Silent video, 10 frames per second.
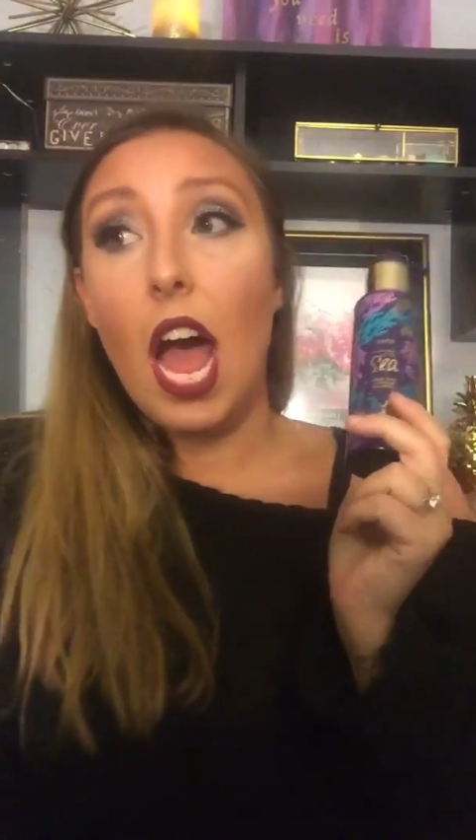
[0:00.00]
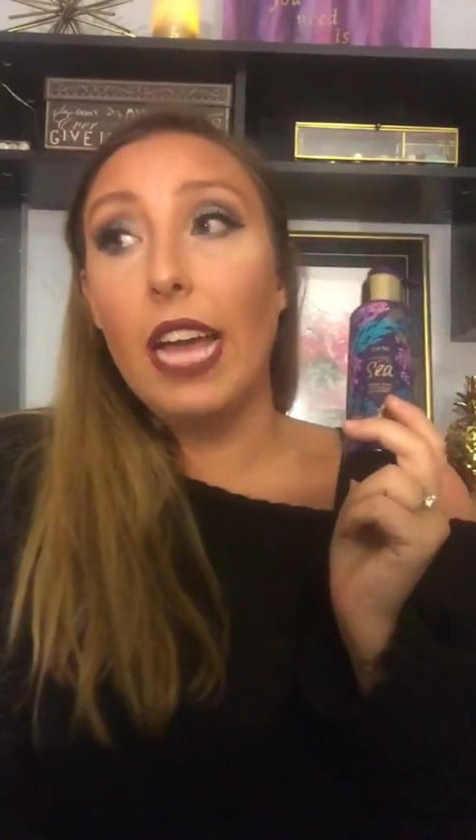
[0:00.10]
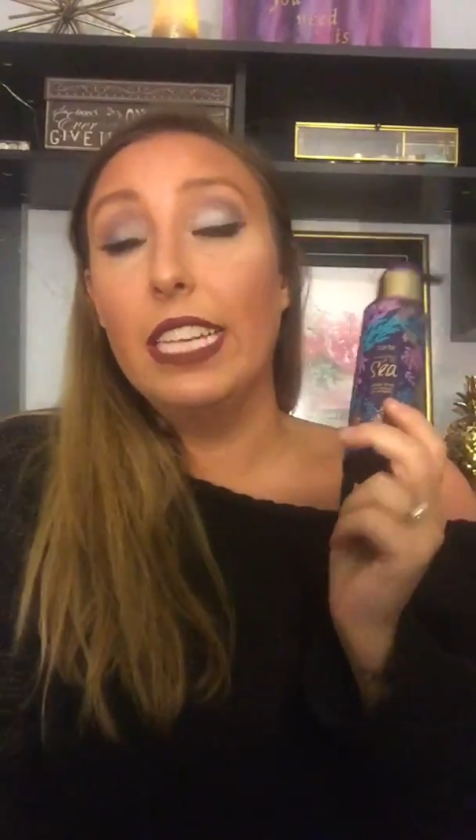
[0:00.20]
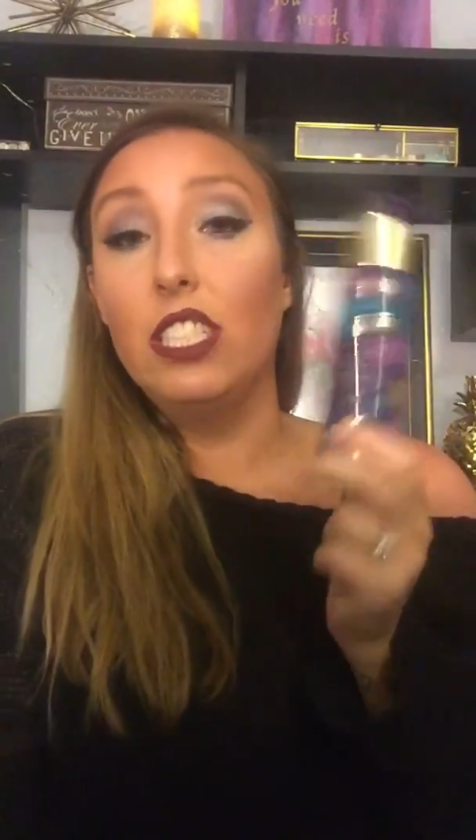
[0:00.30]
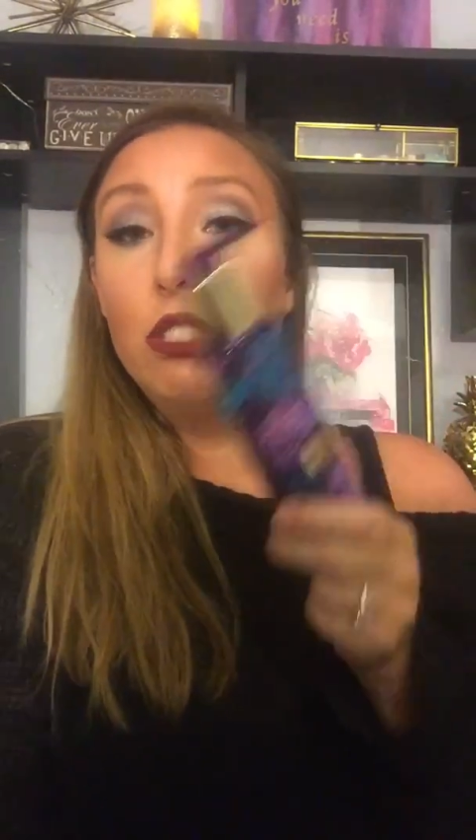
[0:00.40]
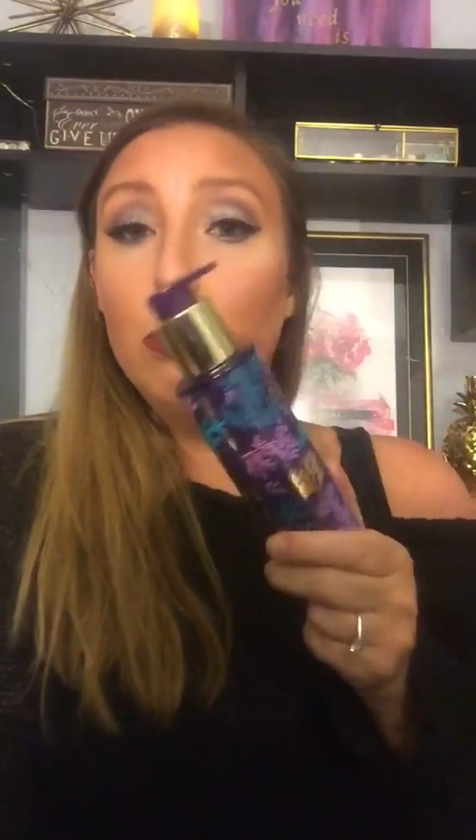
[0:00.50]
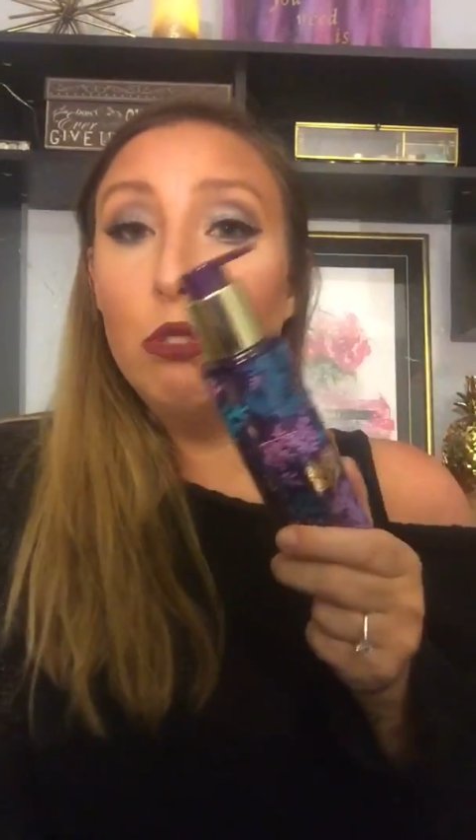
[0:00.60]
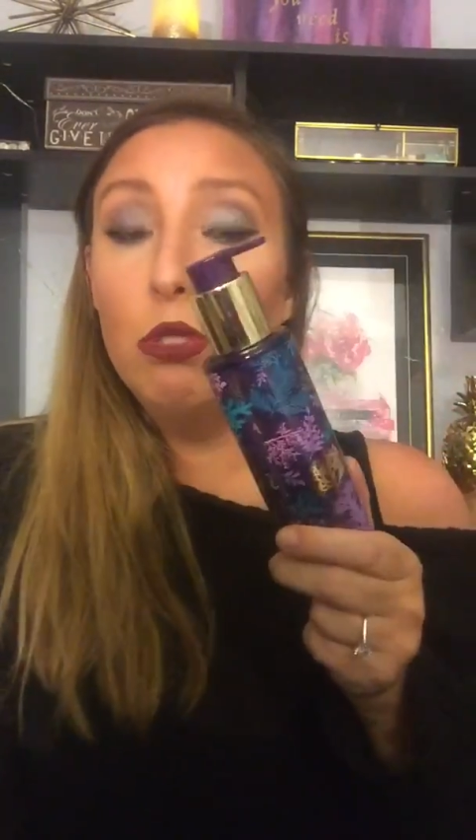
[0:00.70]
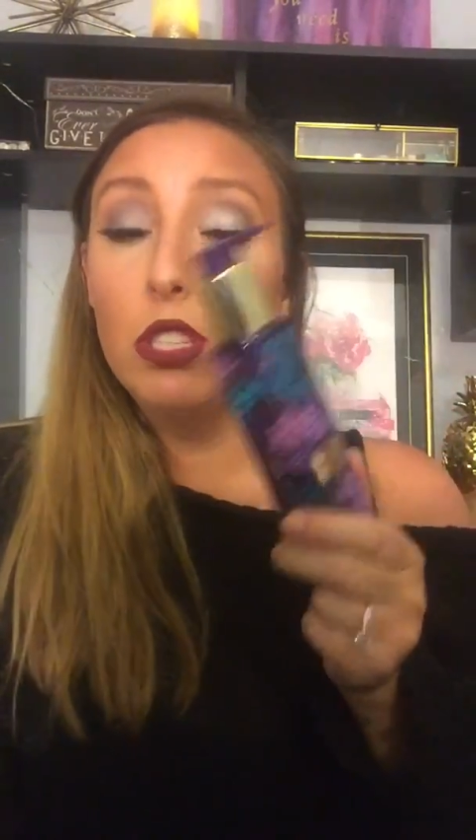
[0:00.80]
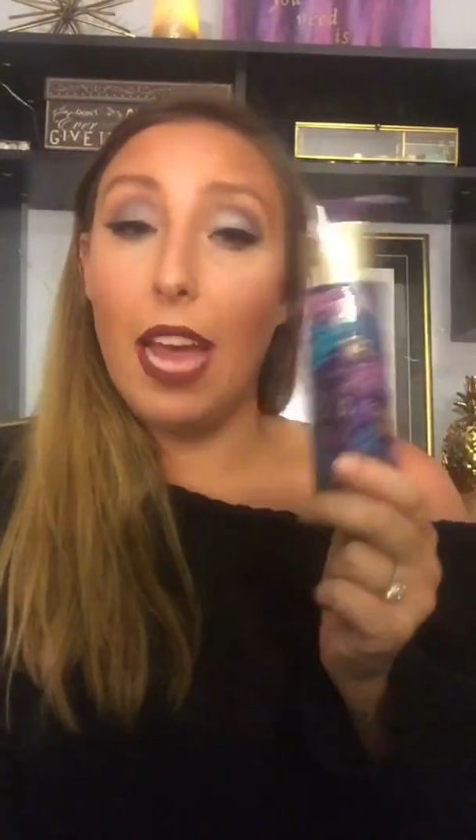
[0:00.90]
I
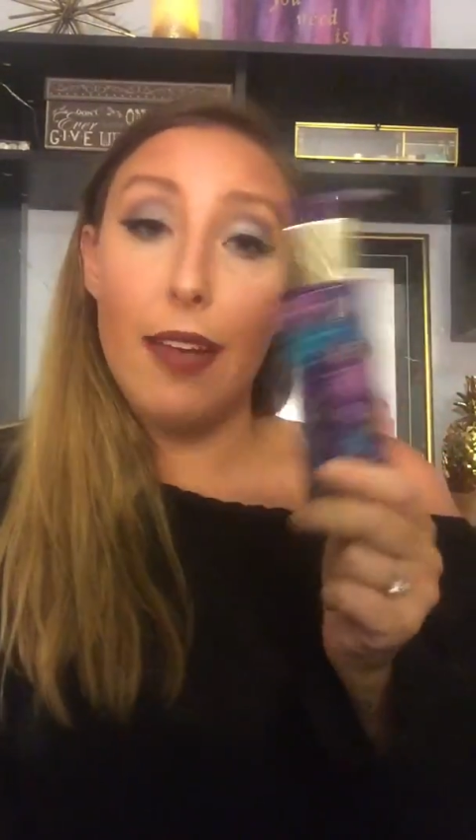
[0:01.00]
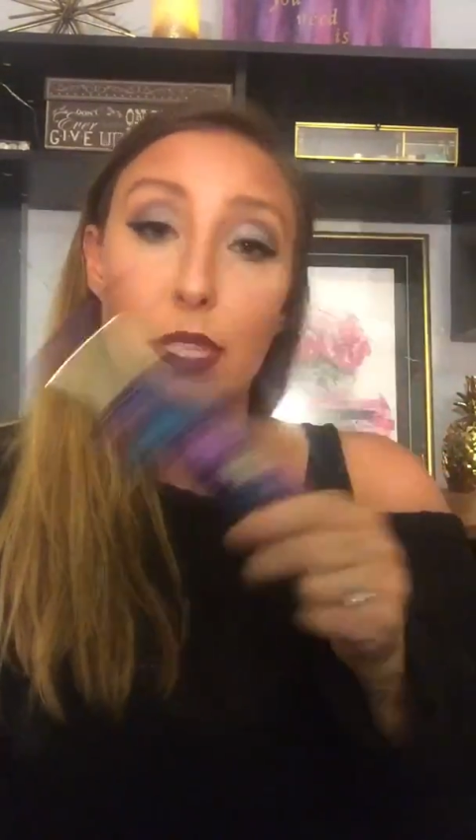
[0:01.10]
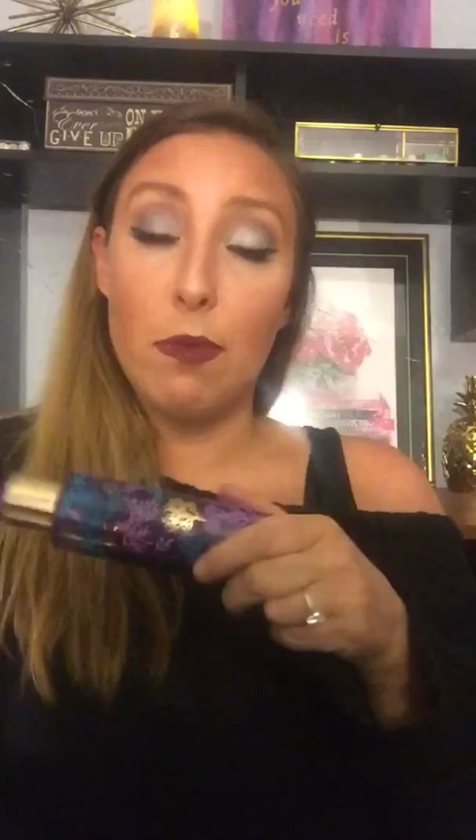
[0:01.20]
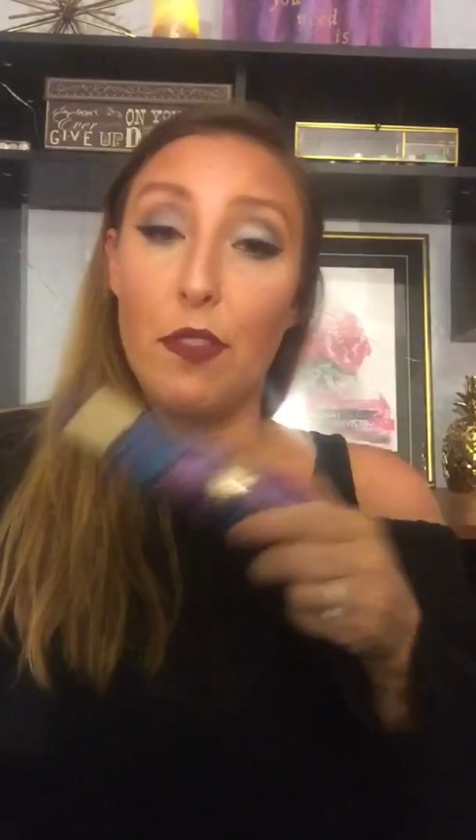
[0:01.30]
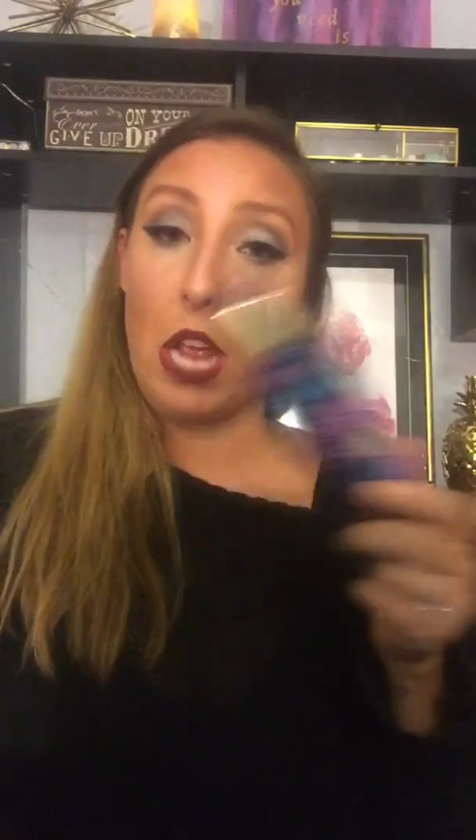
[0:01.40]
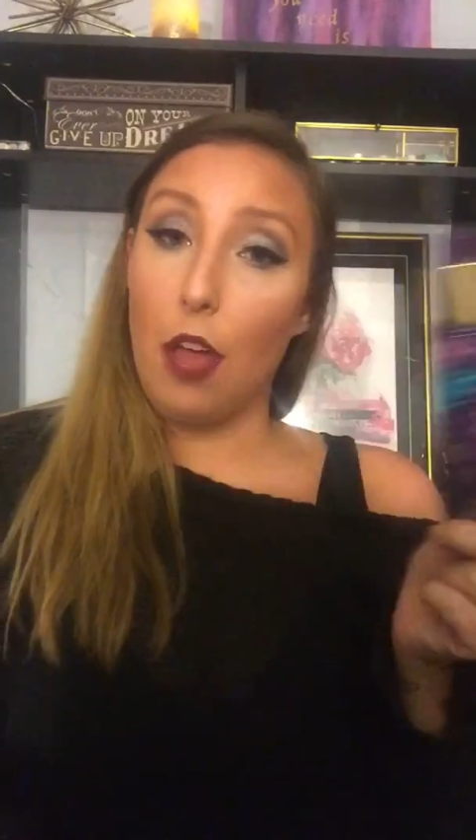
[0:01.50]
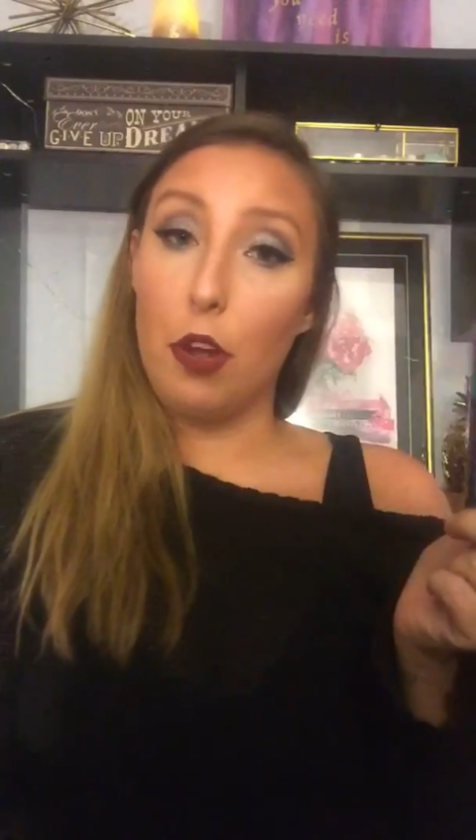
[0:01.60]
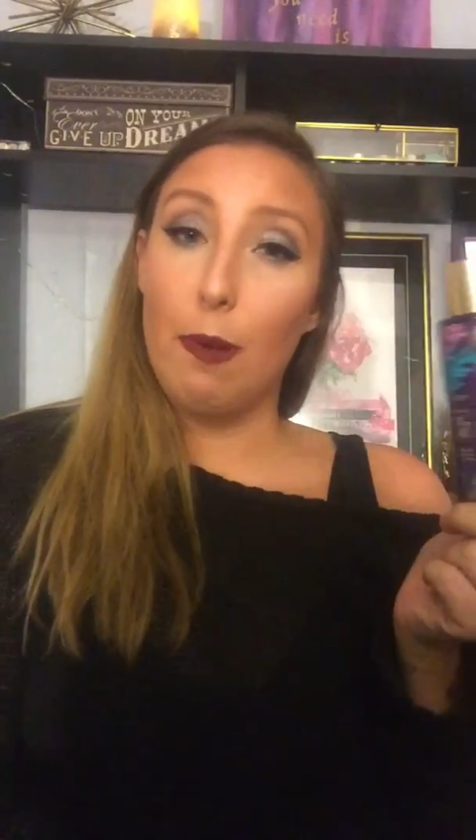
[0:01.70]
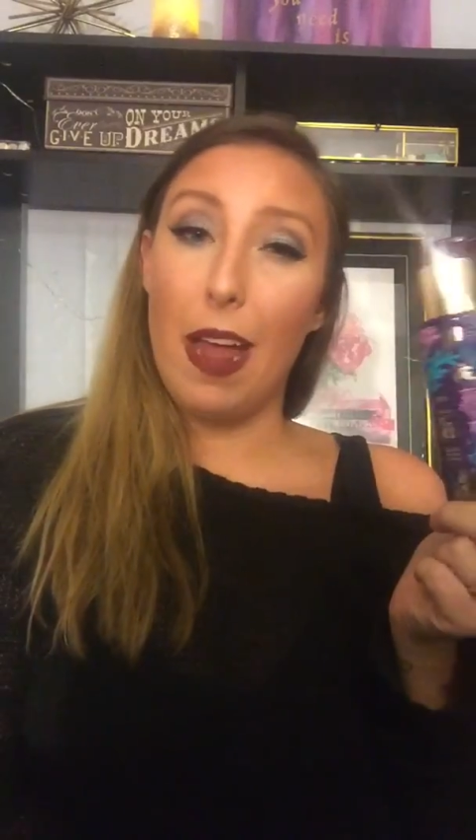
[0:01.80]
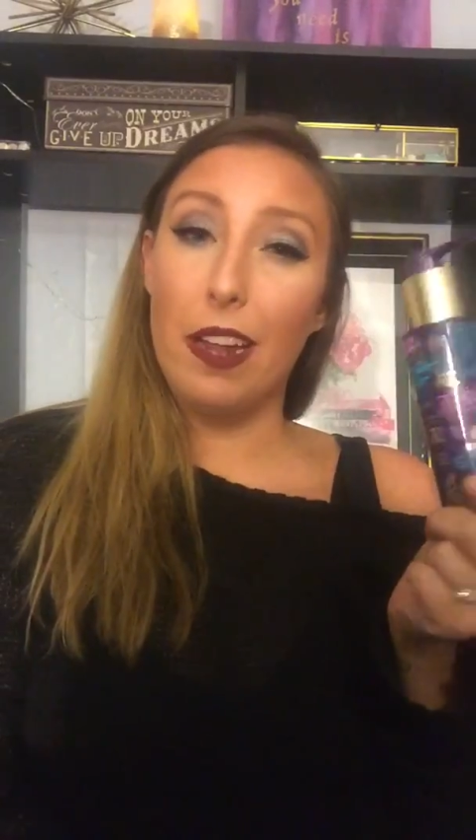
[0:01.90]
do have some of the
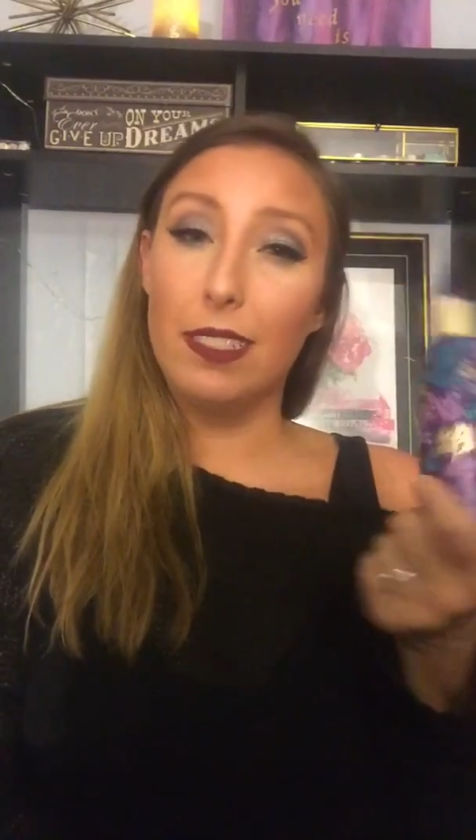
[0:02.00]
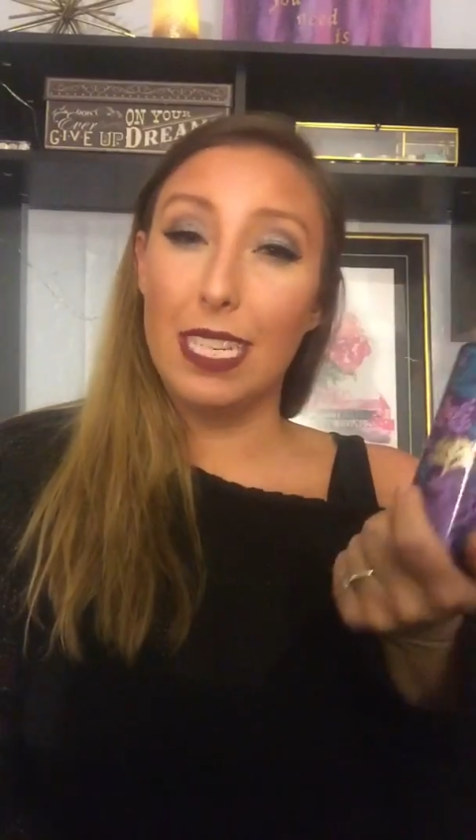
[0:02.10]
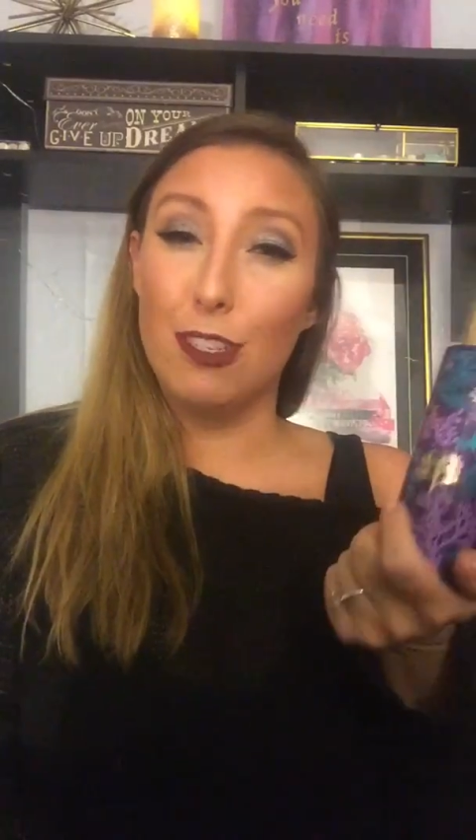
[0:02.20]
other products